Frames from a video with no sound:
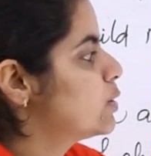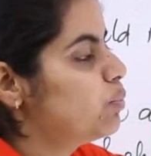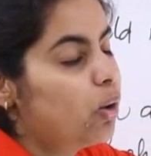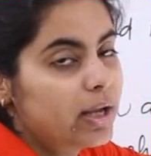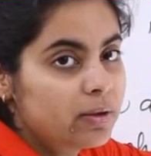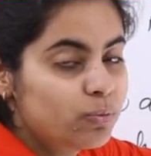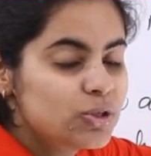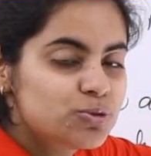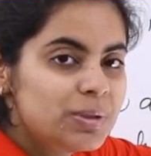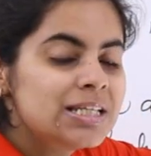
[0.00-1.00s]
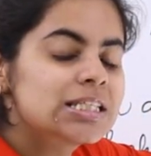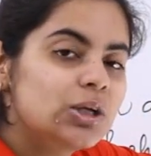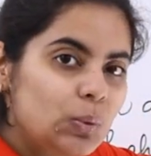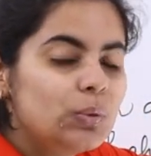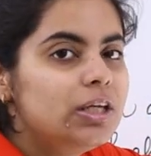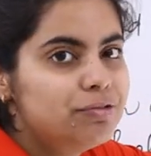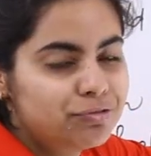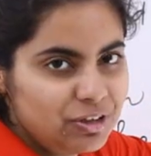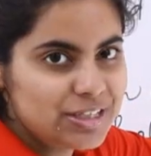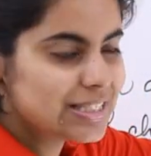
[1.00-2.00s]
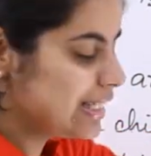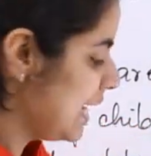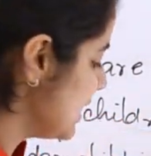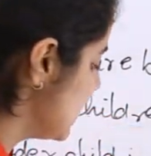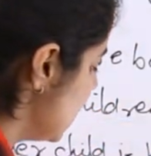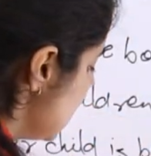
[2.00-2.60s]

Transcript: is boy, which means the only first case.